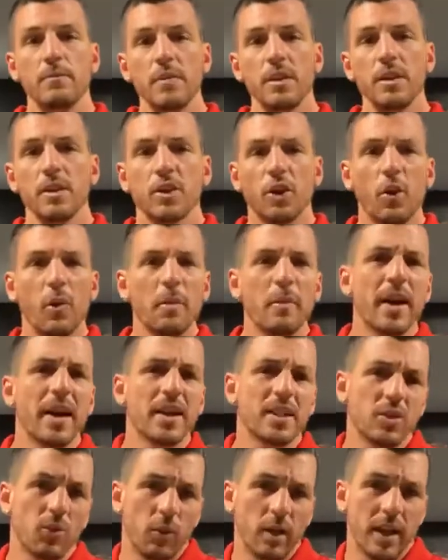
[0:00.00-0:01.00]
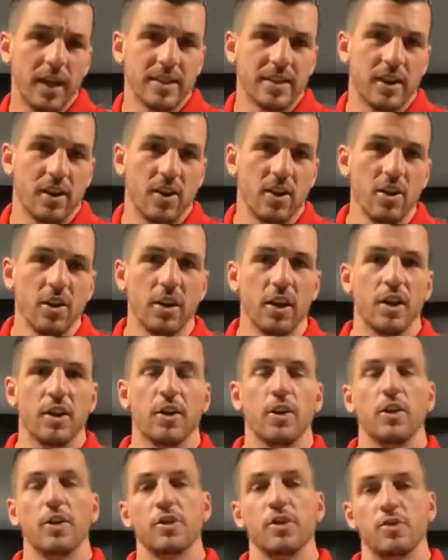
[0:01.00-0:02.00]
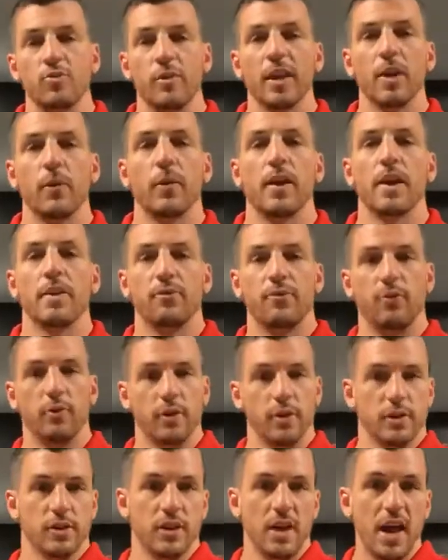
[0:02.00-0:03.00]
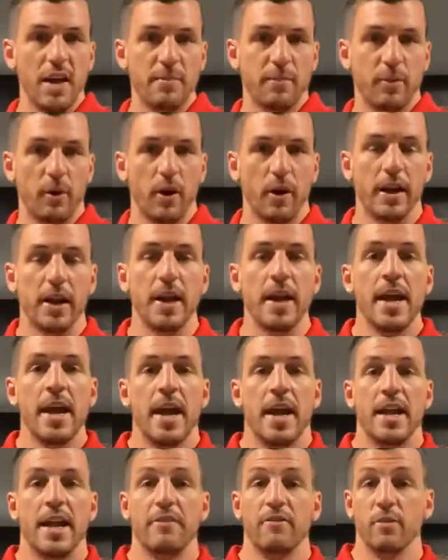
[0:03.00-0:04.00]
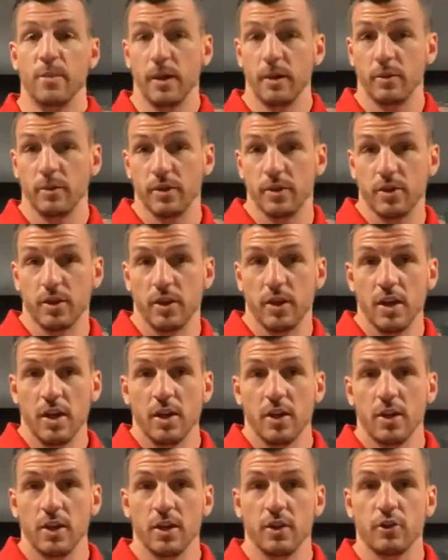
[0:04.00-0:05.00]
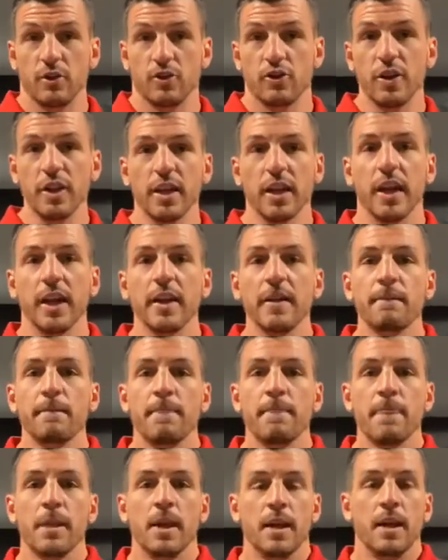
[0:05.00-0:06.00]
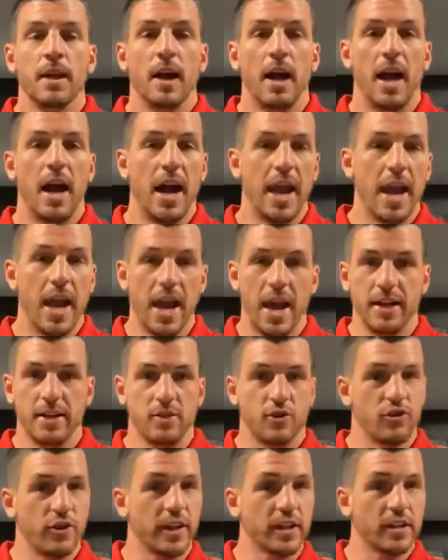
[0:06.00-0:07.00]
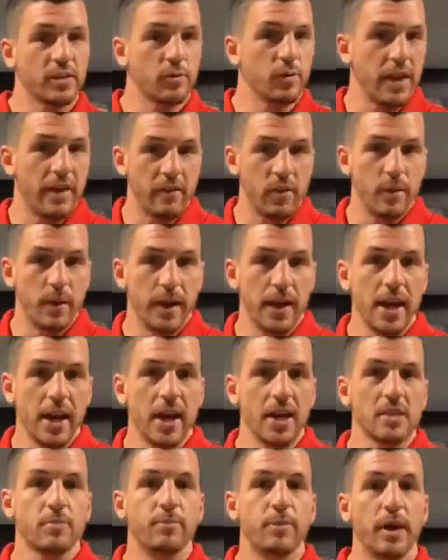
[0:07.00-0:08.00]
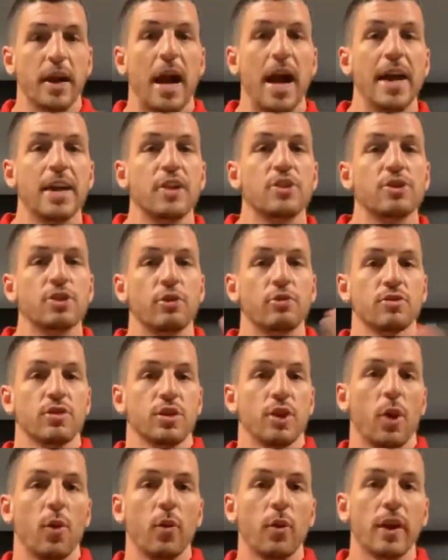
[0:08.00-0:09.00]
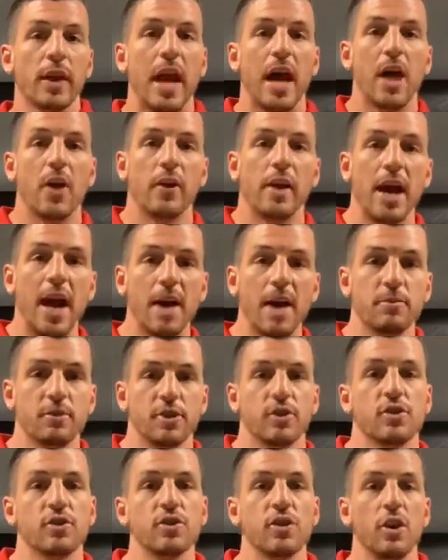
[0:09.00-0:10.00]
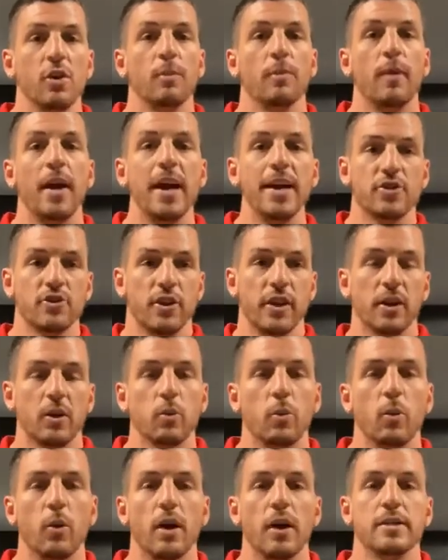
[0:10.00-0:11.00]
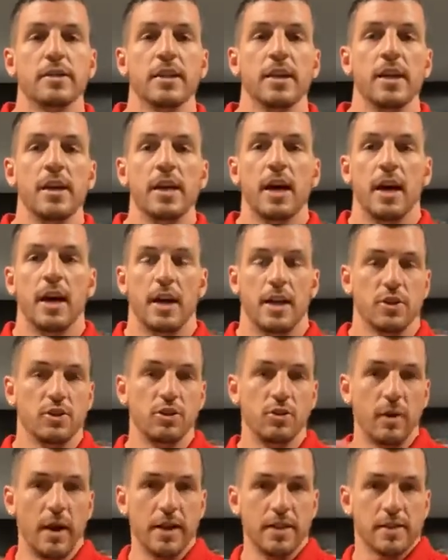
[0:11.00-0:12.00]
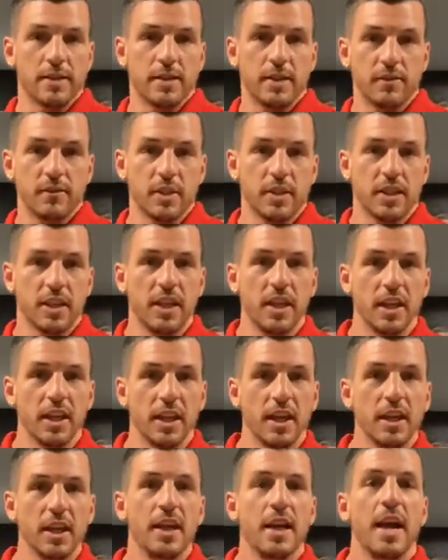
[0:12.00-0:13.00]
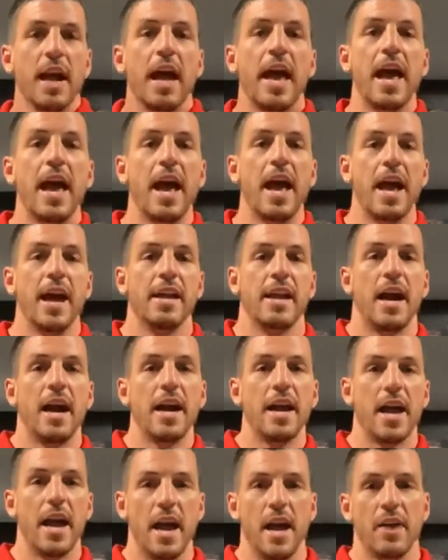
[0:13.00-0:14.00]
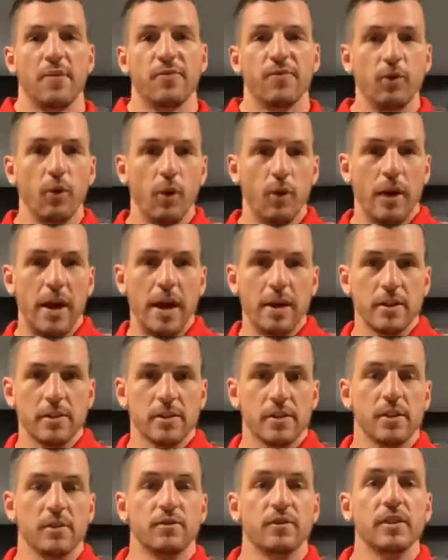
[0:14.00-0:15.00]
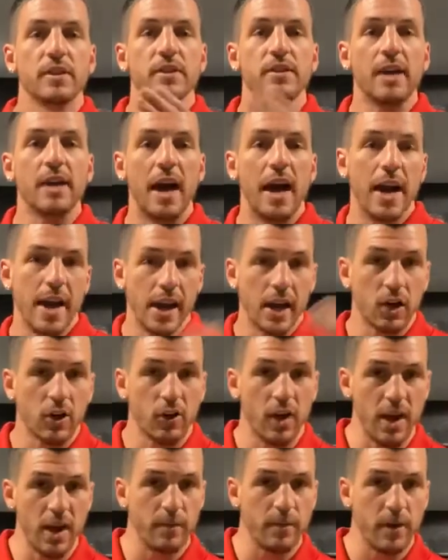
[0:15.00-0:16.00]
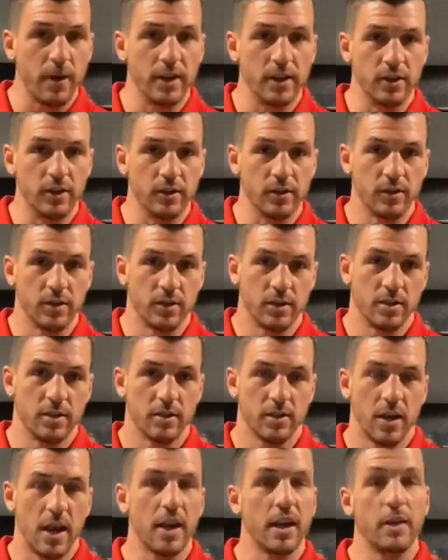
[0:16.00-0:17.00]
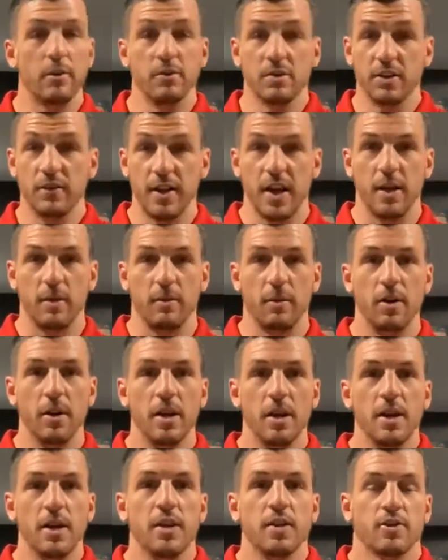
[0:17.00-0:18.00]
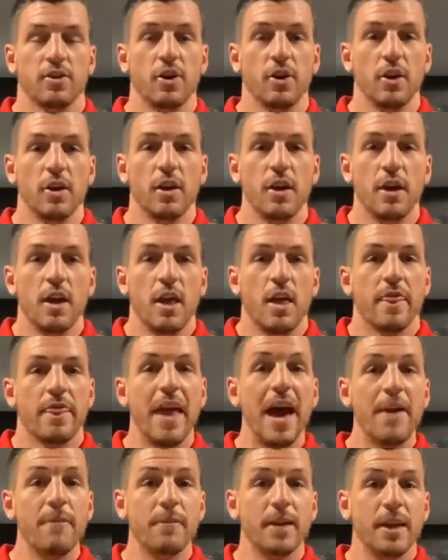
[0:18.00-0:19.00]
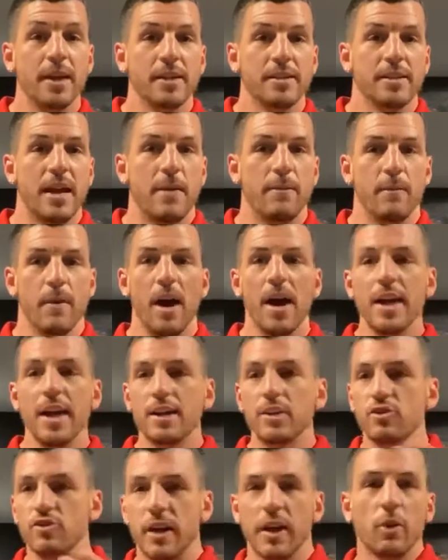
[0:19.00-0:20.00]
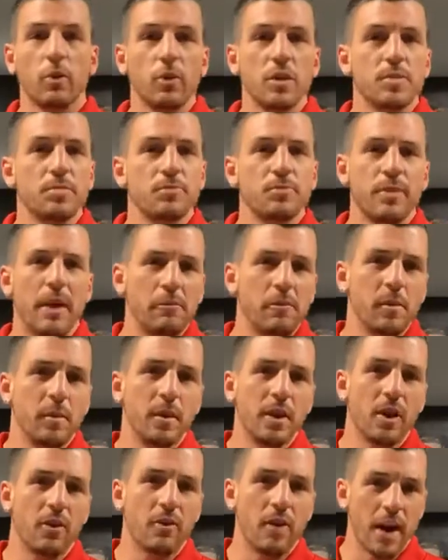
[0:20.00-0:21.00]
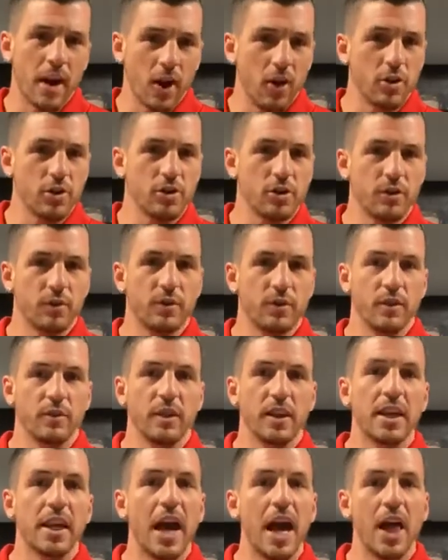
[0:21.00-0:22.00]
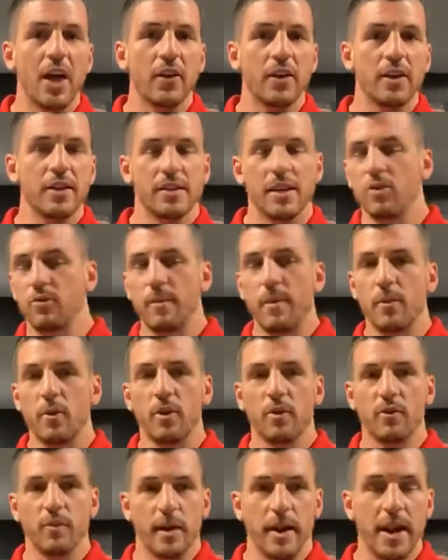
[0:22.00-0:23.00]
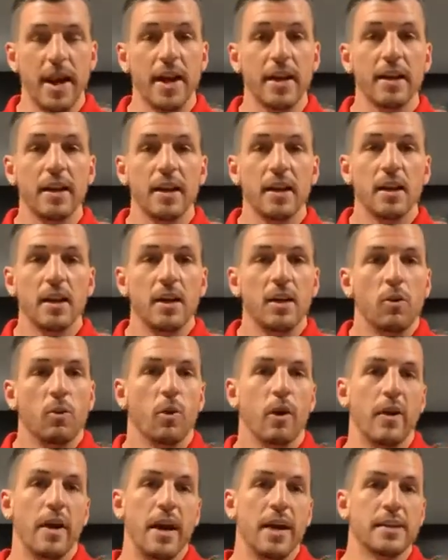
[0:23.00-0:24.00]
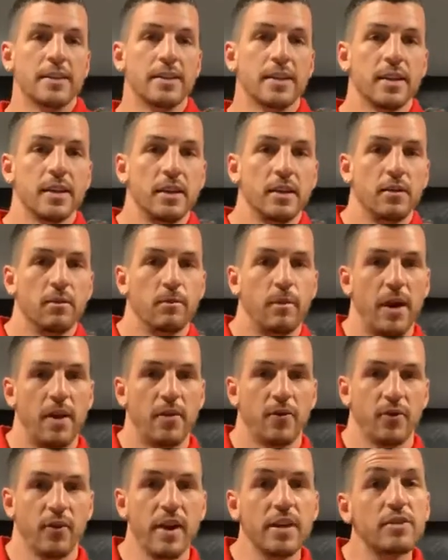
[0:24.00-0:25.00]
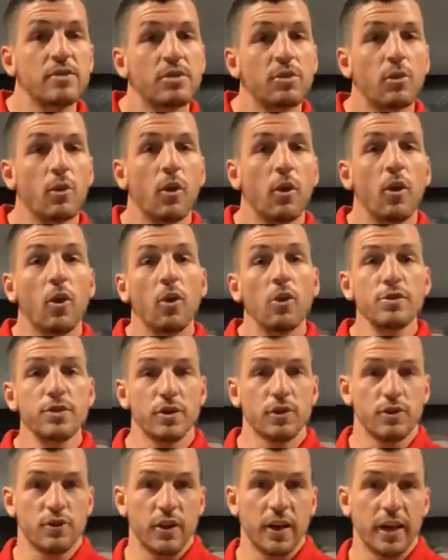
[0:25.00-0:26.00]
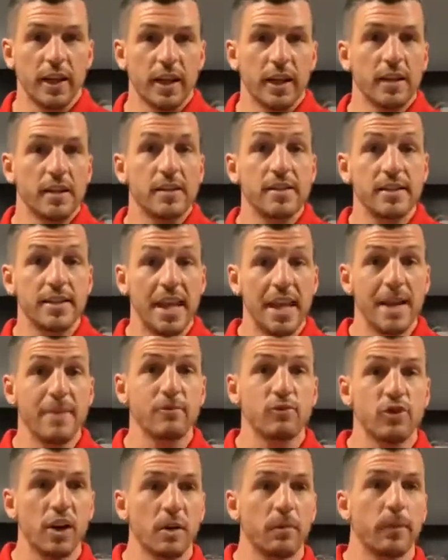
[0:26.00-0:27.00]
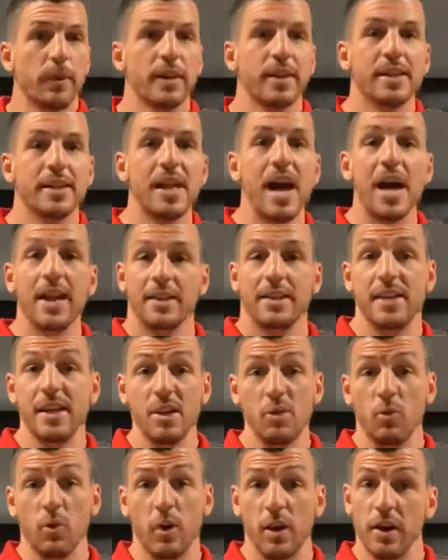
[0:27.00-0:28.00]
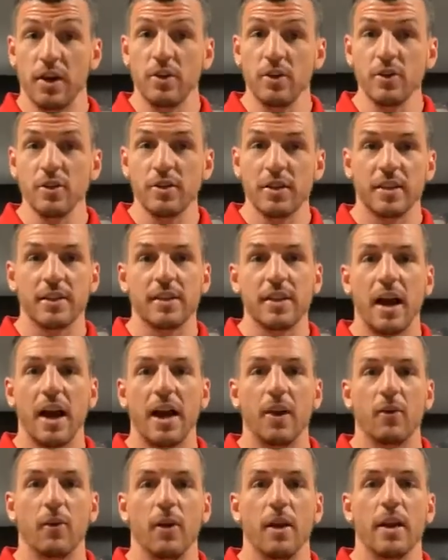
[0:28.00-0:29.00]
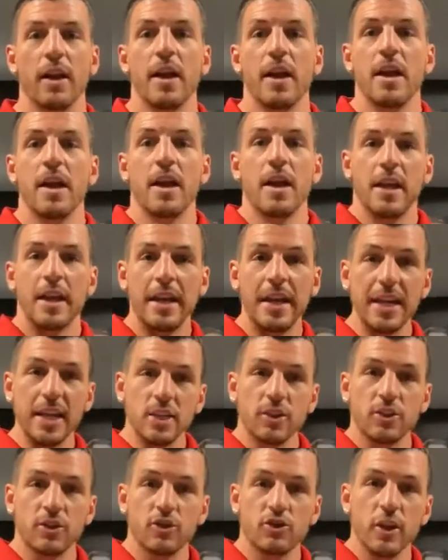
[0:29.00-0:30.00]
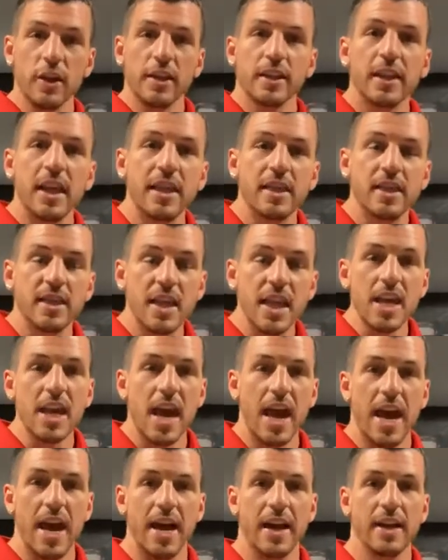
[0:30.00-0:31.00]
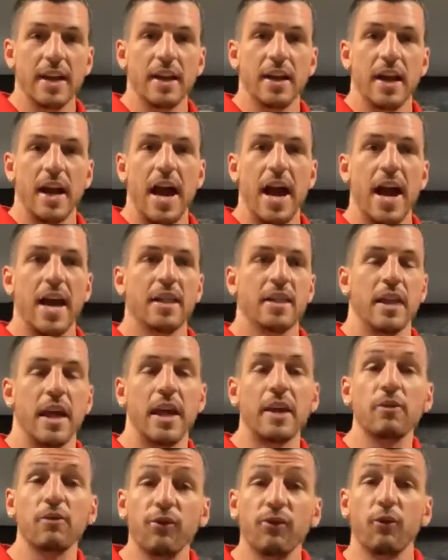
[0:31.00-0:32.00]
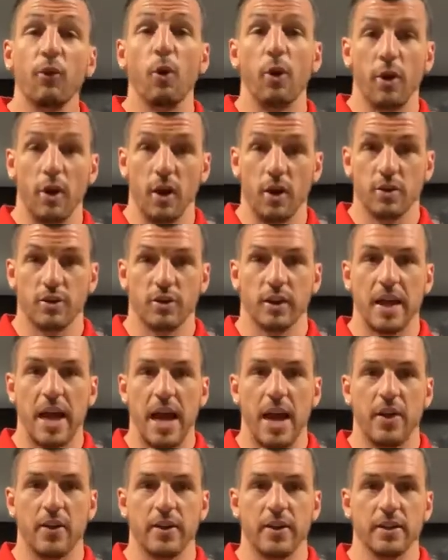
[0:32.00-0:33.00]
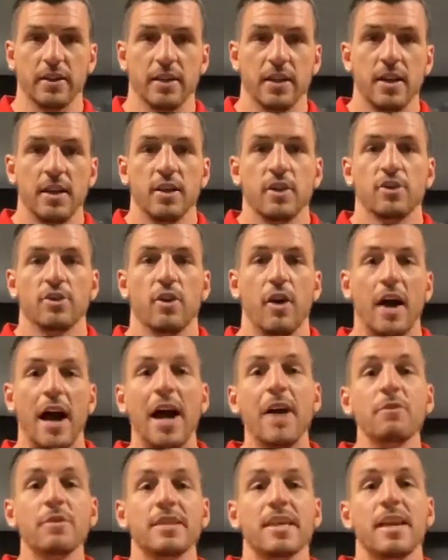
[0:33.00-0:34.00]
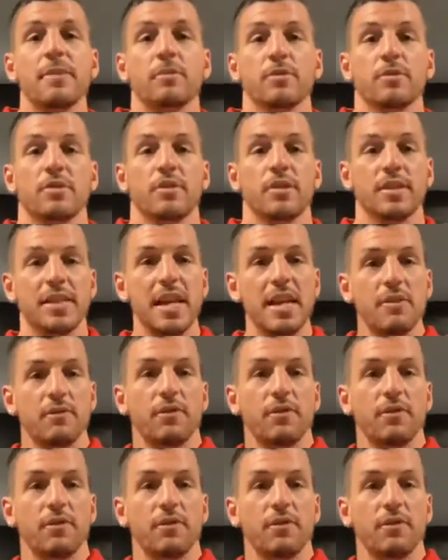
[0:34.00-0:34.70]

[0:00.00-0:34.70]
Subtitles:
Going back to what I said earlier, you know, this weekend we had a 4th of July party and everybody was, you know, drinking. I had drinks with everybody else, but I chose lower calorie options. So my drink was 2 ounces of tequila and I had 4 ounces of diet cranberry juice. Okay, it was available. So that means that my drink was probably around 150 calories. I don't remember off my head. Whereas my friends who were also drinking the same drink, but not didn't want to use the diet one, each drink that they had like 400 calories. So I was able to save